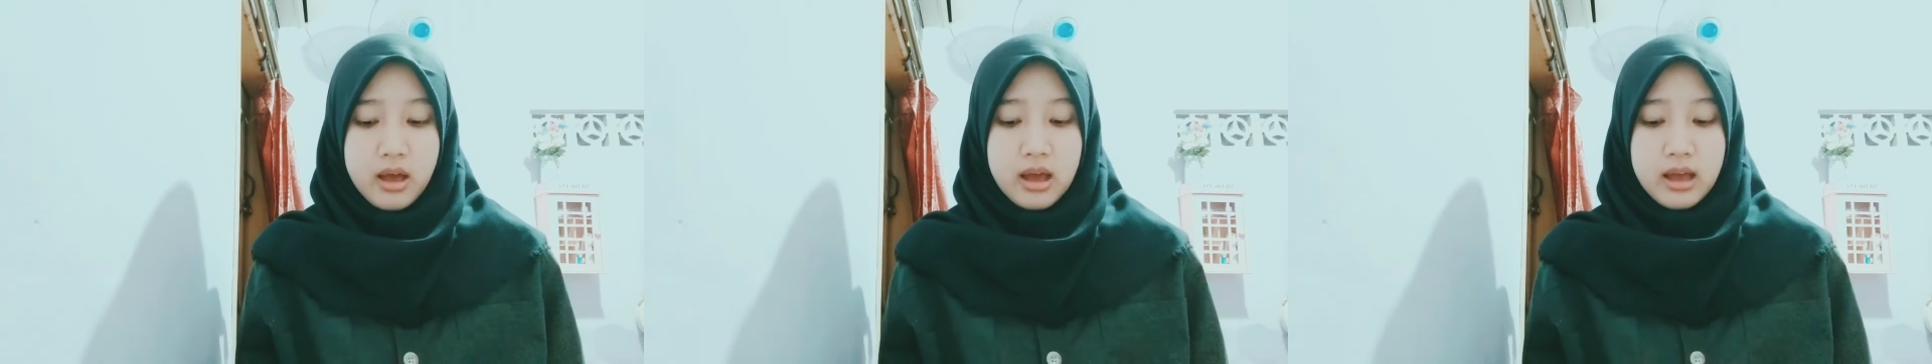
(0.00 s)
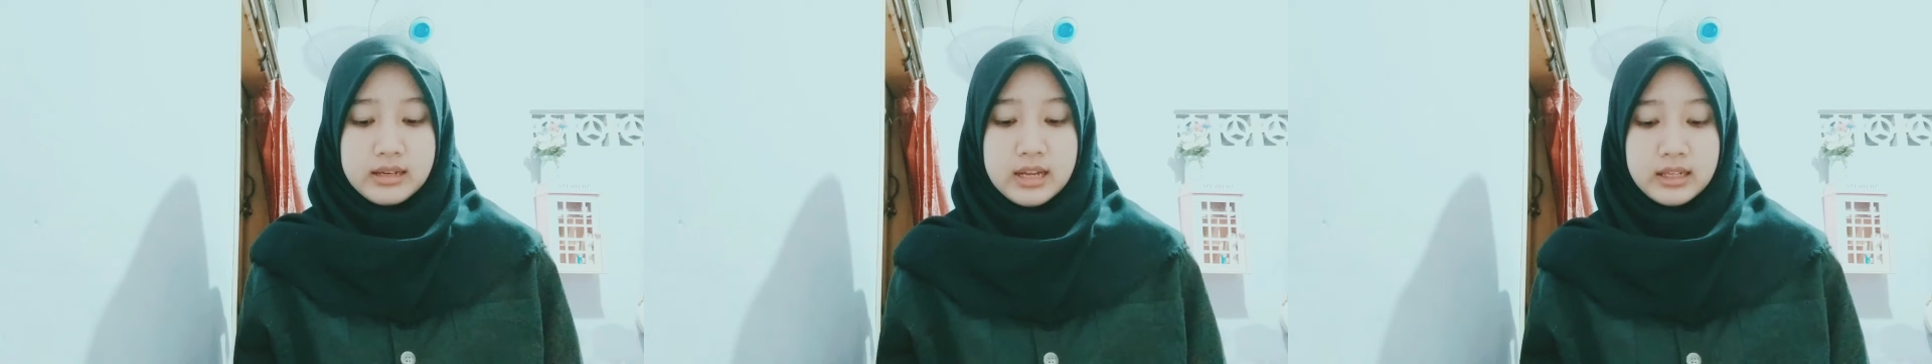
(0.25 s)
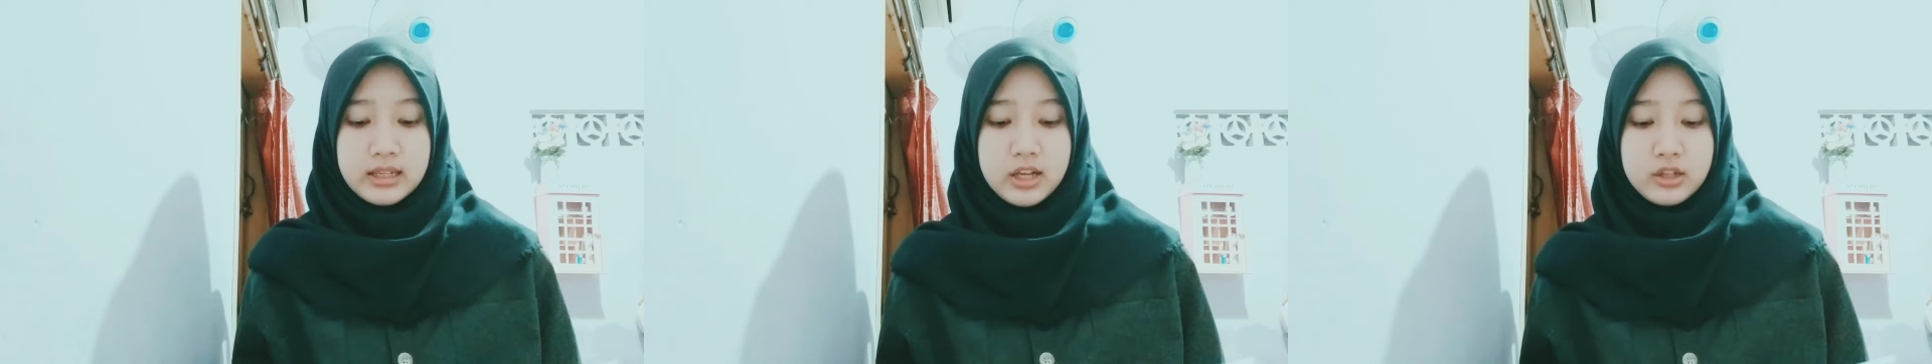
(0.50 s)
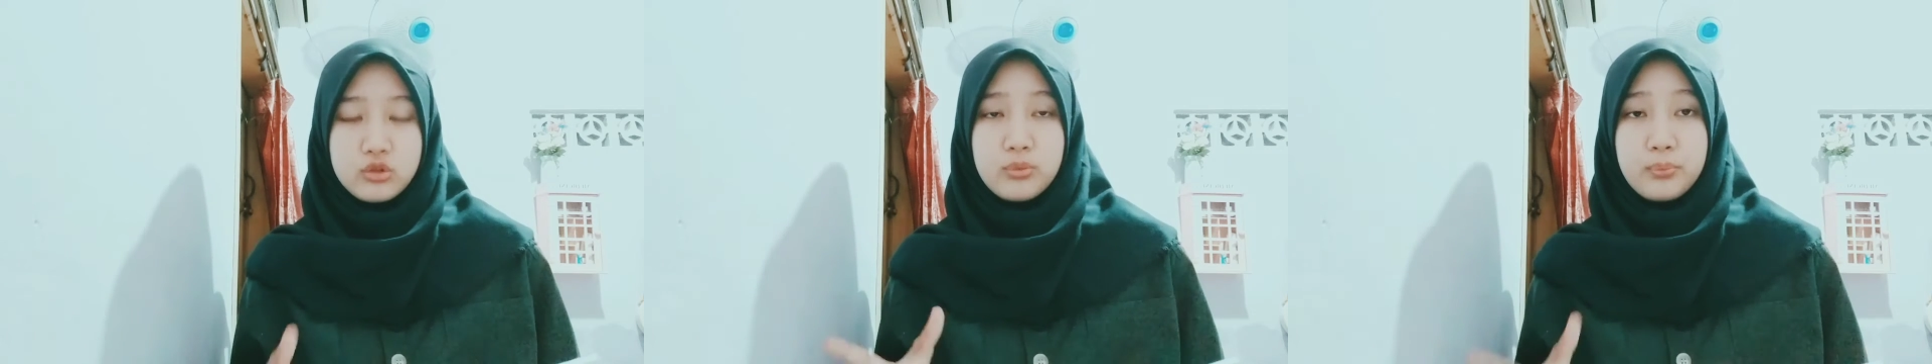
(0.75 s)
that can
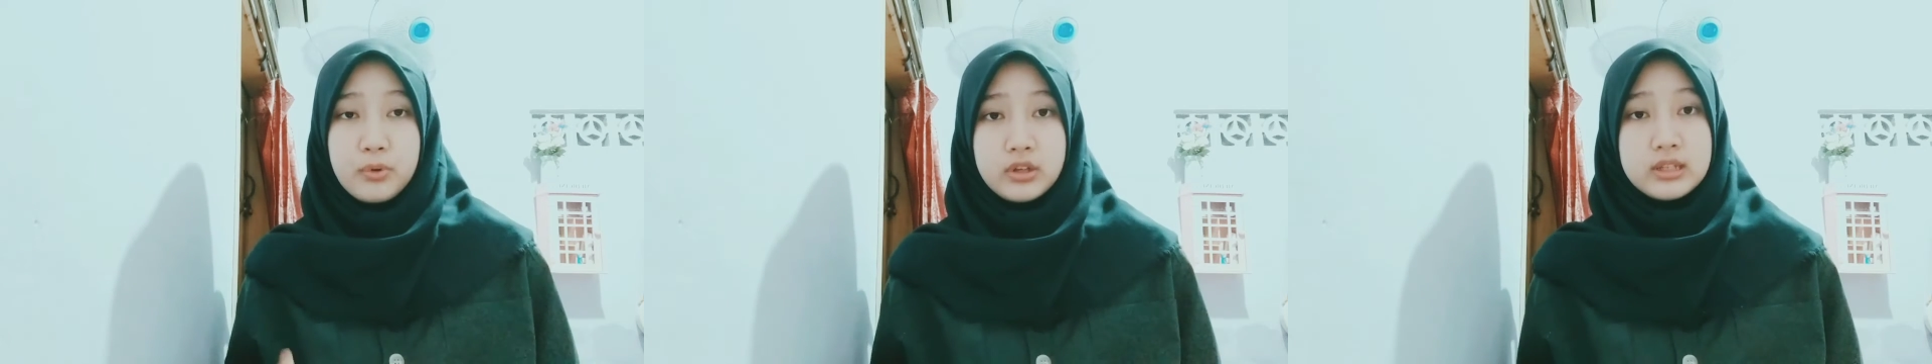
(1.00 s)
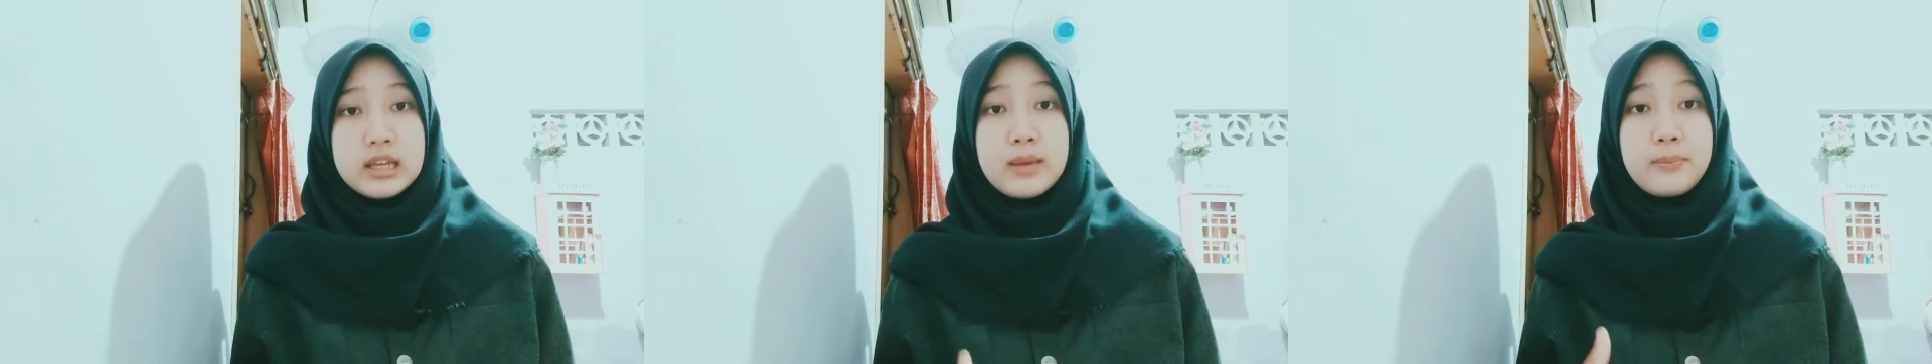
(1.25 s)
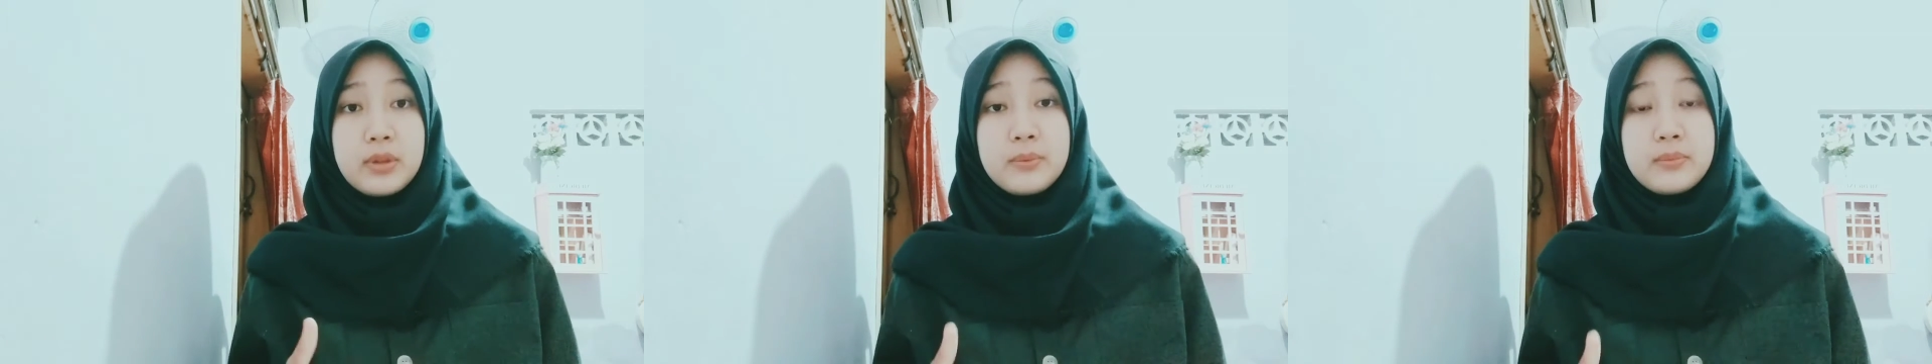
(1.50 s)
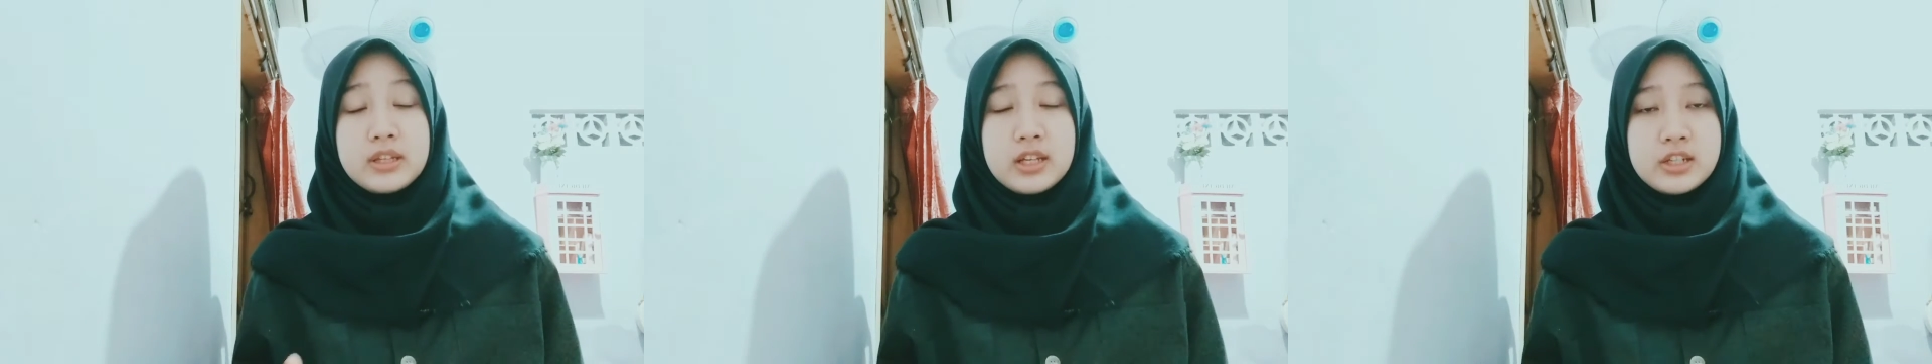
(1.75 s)
support the
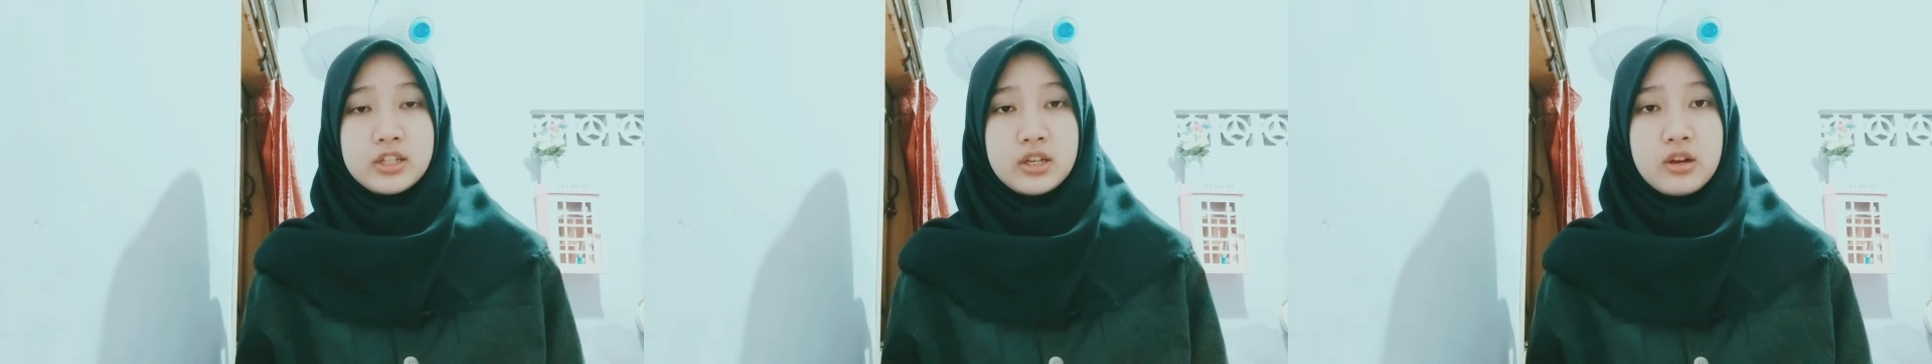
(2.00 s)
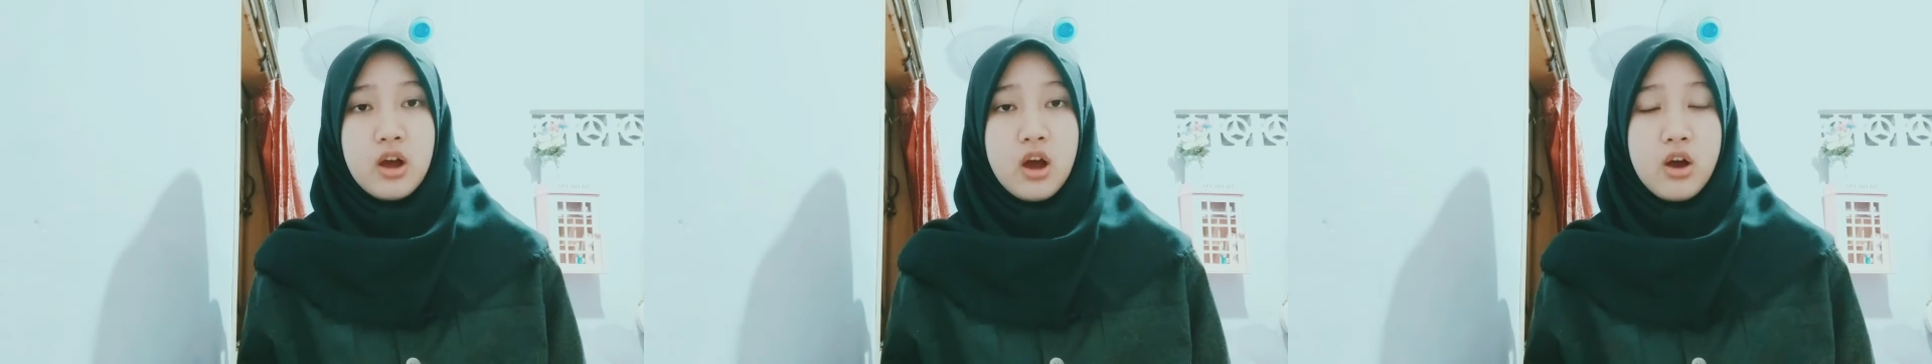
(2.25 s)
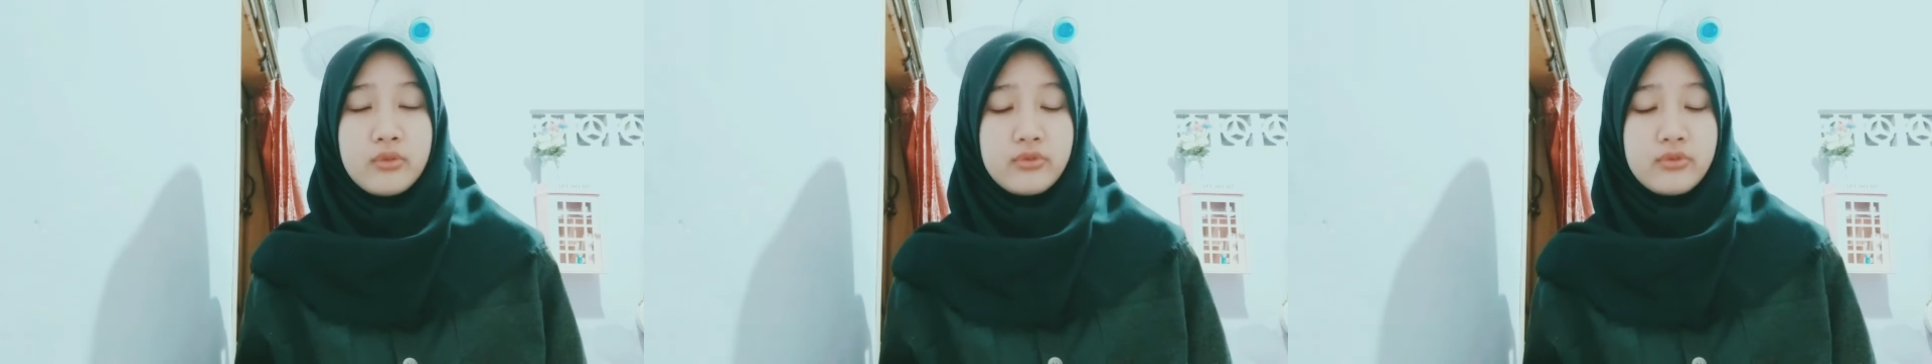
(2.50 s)
implementation of